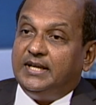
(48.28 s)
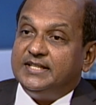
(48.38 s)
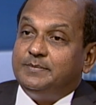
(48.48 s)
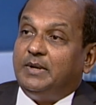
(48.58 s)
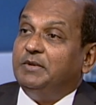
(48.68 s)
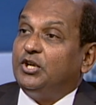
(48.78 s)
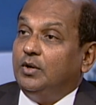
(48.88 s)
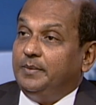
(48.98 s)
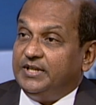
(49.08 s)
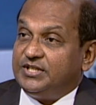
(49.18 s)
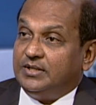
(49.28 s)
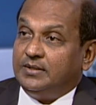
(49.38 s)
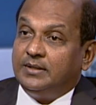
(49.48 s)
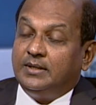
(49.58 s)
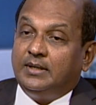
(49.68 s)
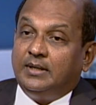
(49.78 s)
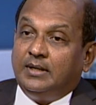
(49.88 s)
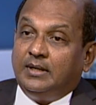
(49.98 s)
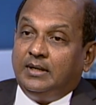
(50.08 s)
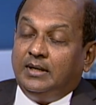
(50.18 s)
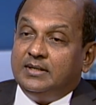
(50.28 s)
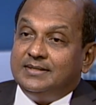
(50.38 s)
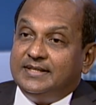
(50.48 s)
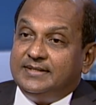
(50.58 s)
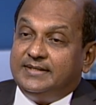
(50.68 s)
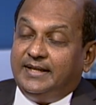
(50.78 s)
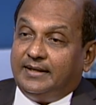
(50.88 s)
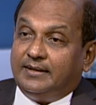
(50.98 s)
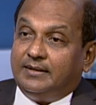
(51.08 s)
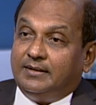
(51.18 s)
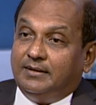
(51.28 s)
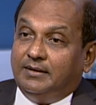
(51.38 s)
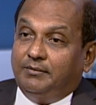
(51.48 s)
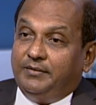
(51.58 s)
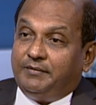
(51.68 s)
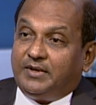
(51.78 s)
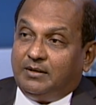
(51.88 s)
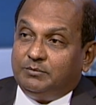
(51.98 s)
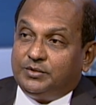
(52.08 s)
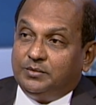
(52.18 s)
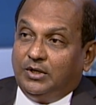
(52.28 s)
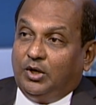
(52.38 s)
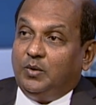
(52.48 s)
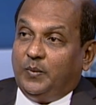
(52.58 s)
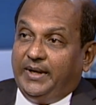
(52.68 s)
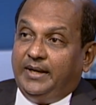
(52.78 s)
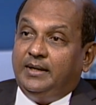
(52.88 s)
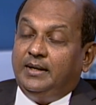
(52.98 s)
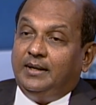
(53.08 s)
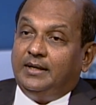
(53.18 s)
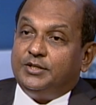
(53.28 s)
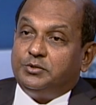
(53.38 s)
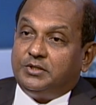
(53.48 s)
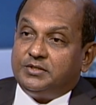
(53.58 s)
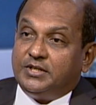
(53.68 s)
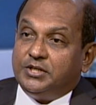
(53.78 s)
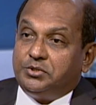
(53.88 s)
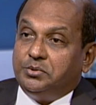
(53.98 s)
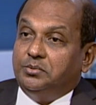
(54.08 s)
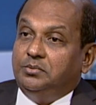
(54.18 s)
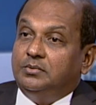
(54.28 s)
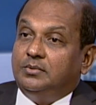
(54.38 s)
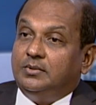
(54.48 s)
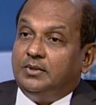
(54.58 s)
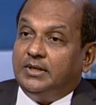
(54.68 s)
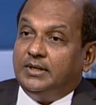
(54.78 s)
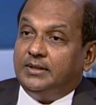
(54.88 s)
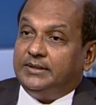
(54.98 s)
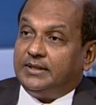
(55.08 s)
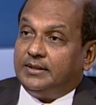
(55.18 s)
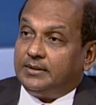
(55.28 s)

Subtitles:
as a public corporation. Since then, we've come through a long way. In 2002, the